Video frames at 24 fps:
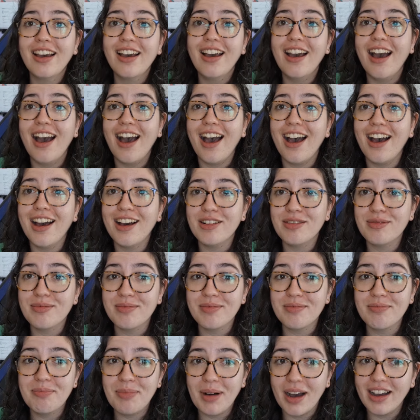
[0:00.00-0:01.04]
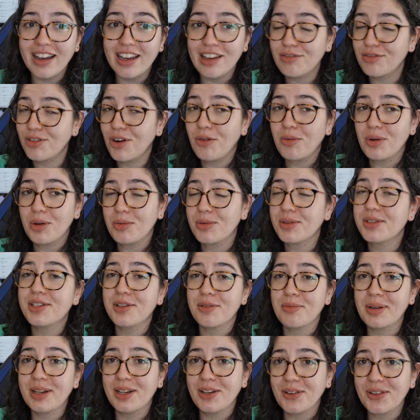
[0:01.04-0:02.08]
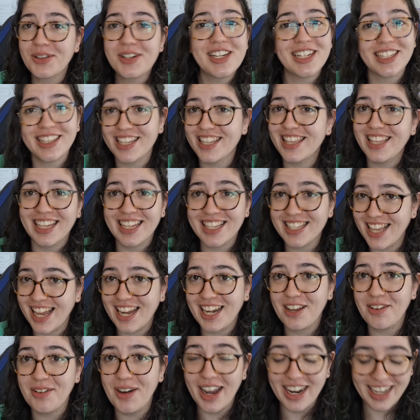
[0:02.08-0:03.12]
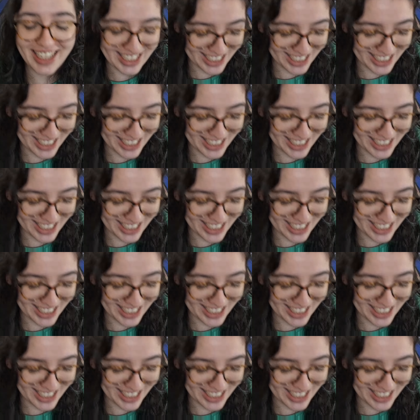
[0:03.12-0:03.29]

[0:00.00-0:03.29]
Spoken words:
but if not, we will still be launching the things anyway.